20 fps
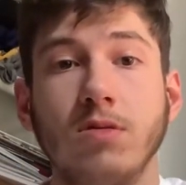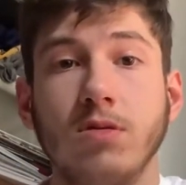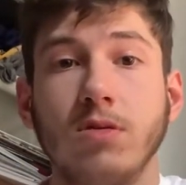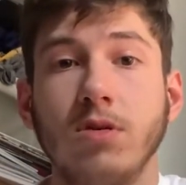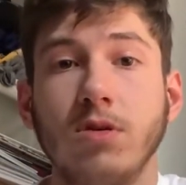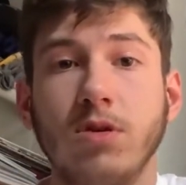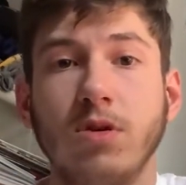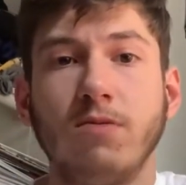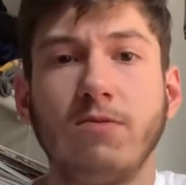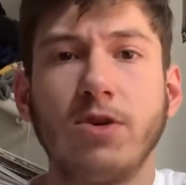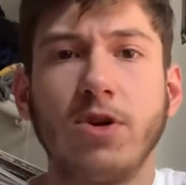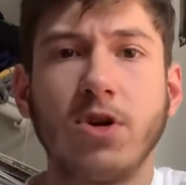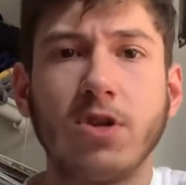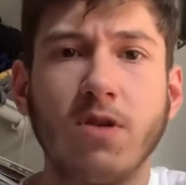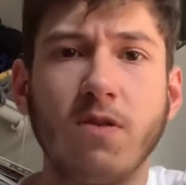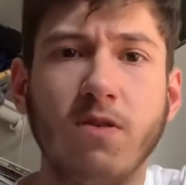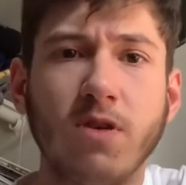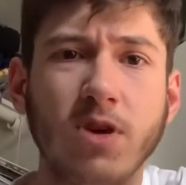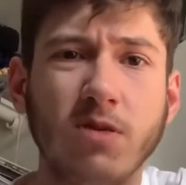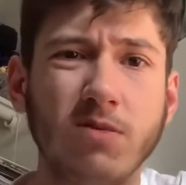he never got the
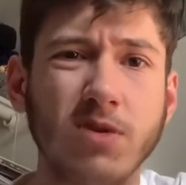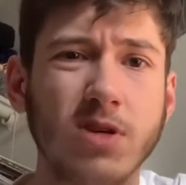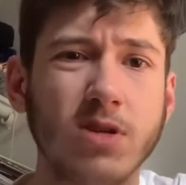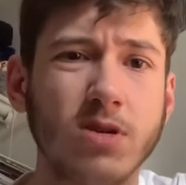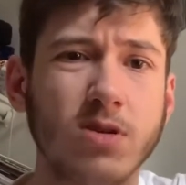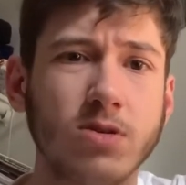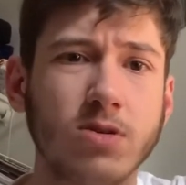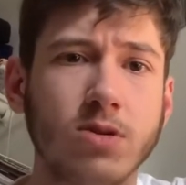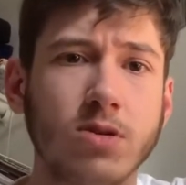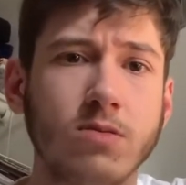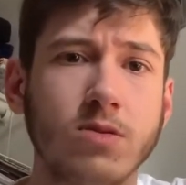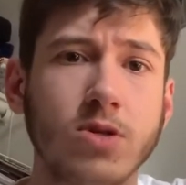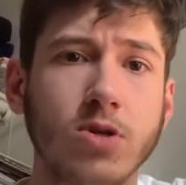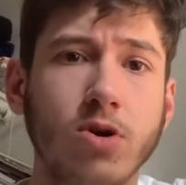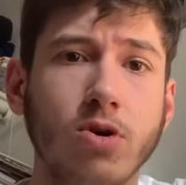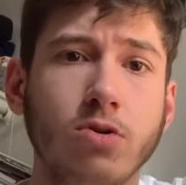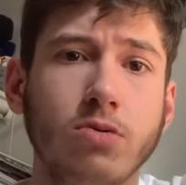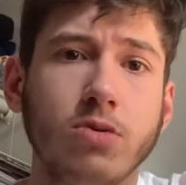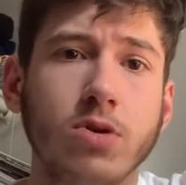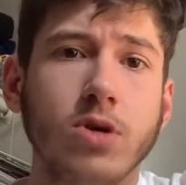fame he deserved.
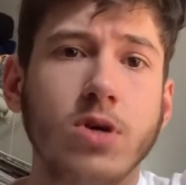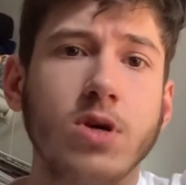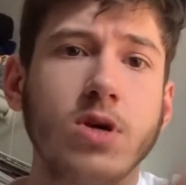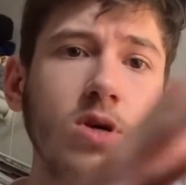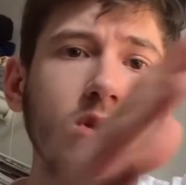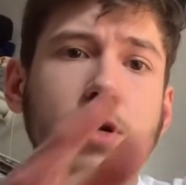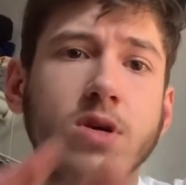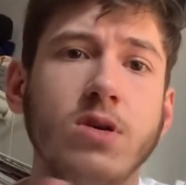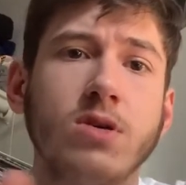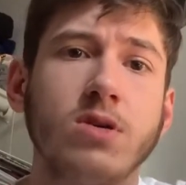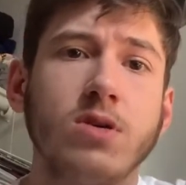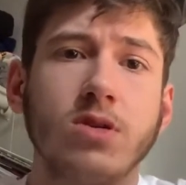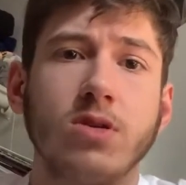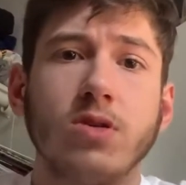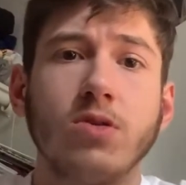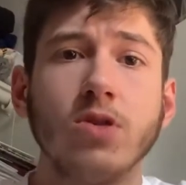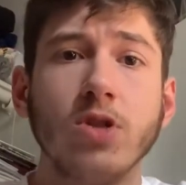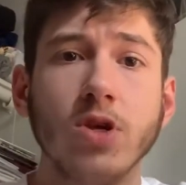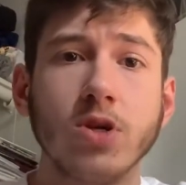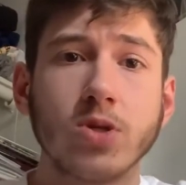So,
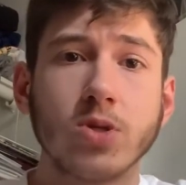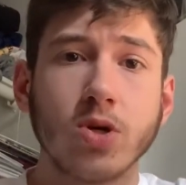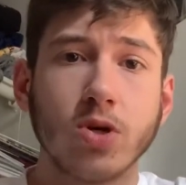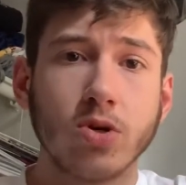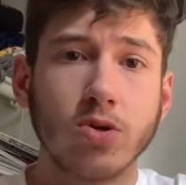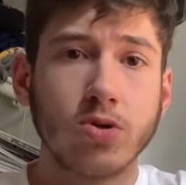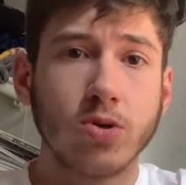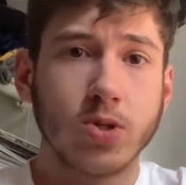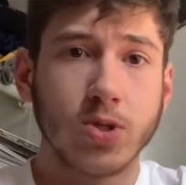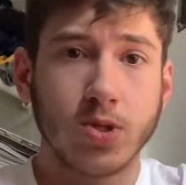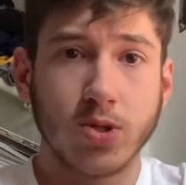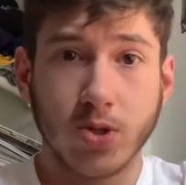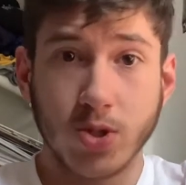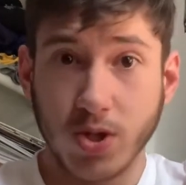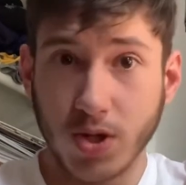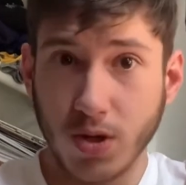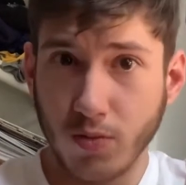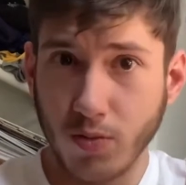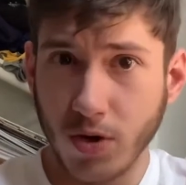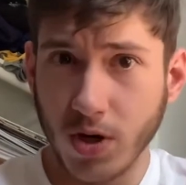the Eternals are
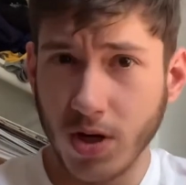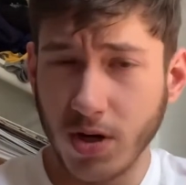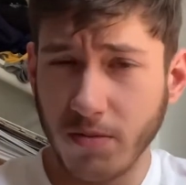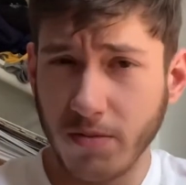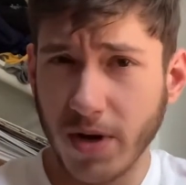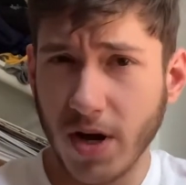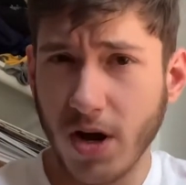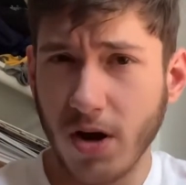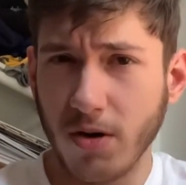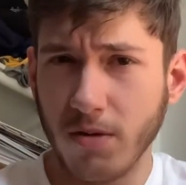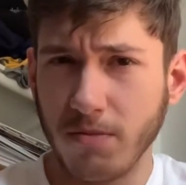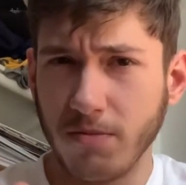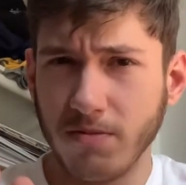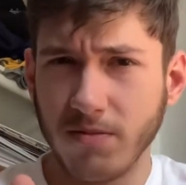somewhat about